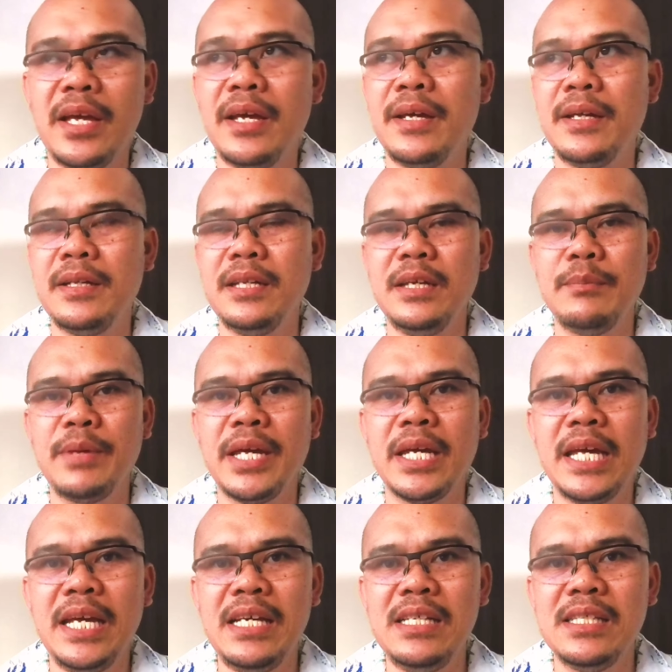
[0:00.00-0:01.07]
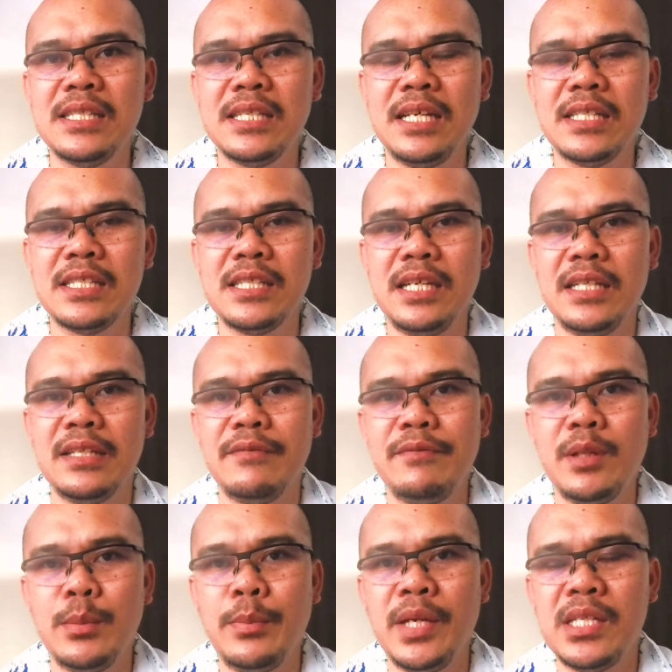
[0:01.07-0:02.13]
and in my case it's in the
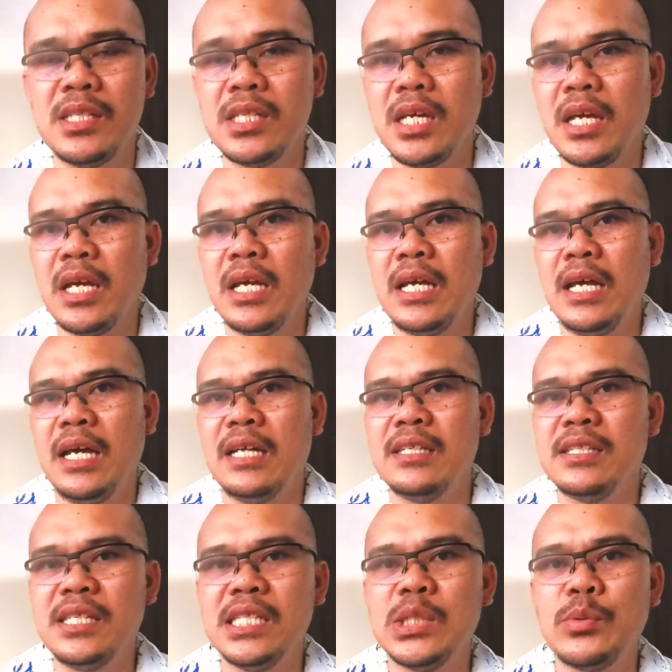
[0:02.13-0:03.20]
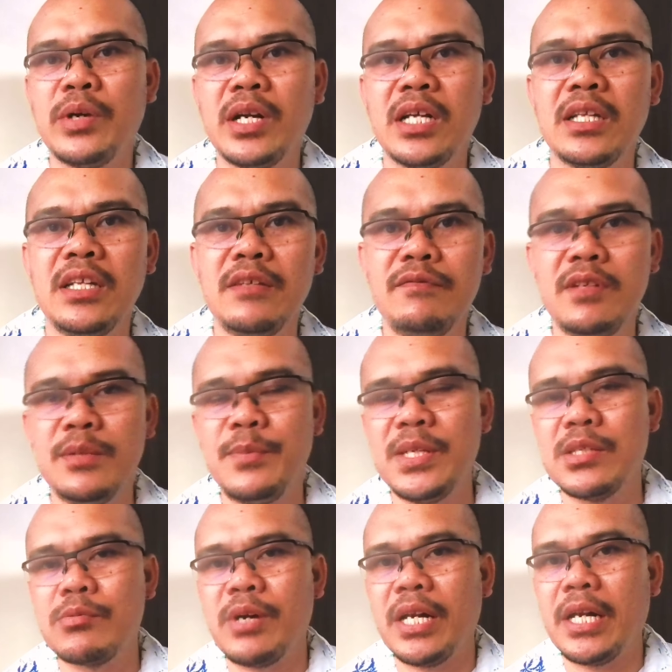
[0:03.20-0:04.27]
Philippines. And since we're not in the
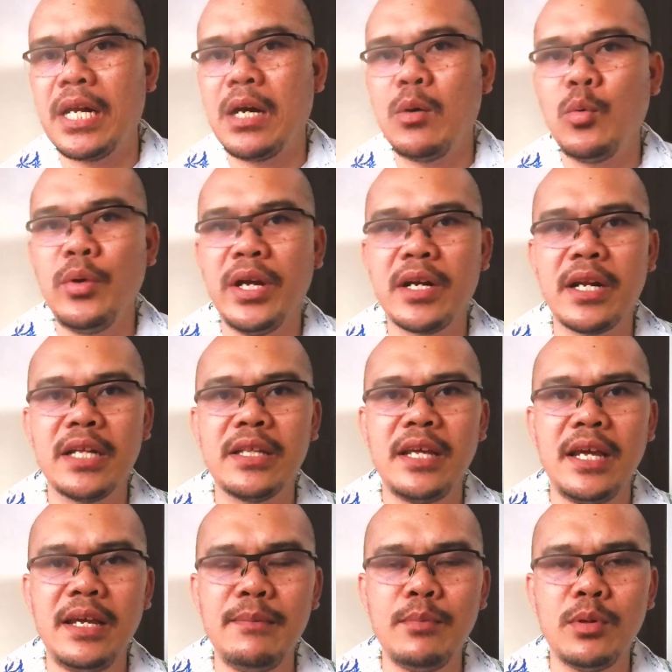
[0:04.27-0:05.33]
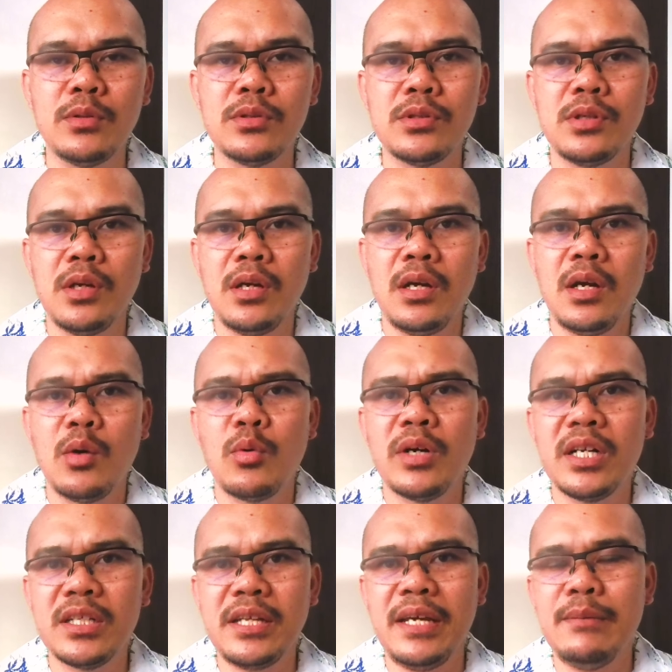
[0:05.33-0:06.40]
Philippines right now, we're not able
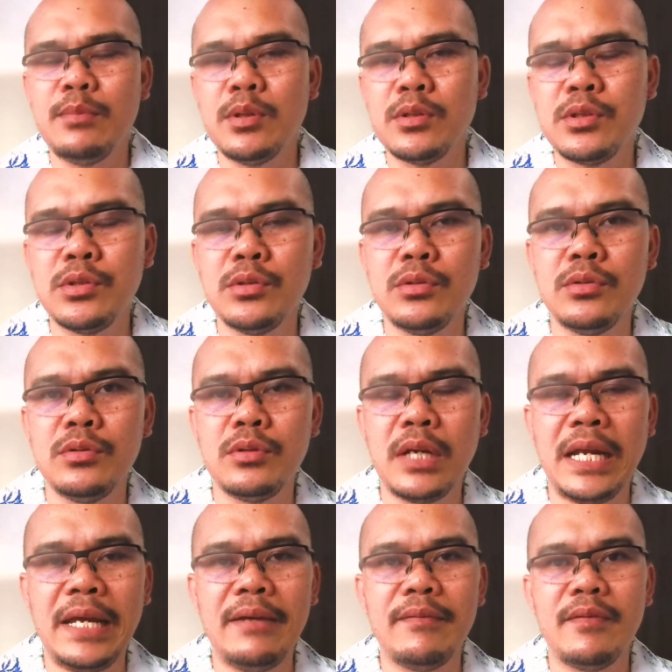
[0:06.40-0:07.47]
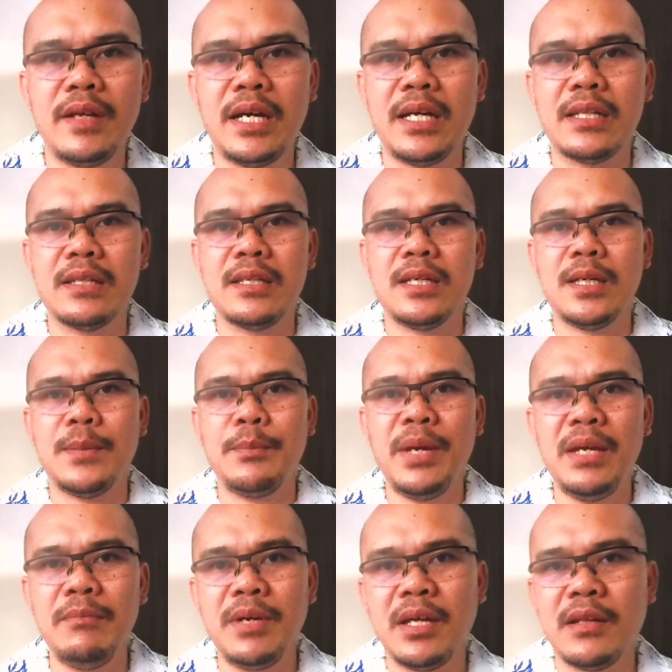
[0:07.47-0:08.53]
to claim that
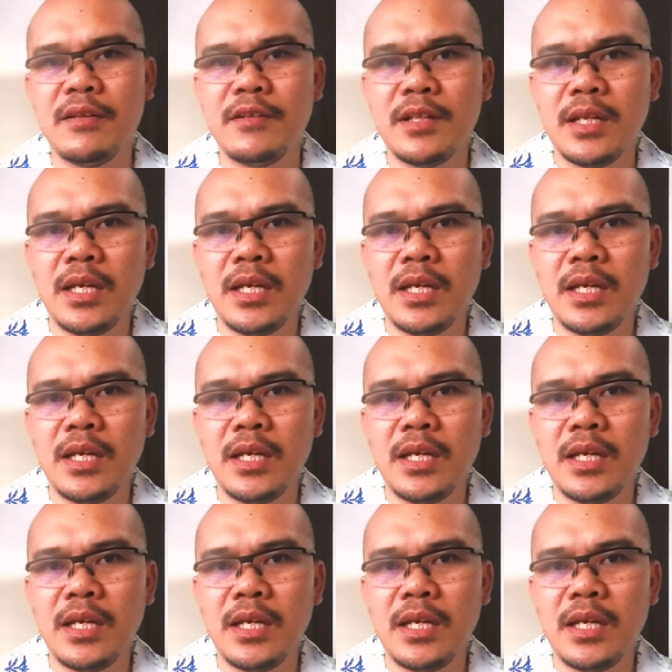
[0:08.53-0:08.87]
payment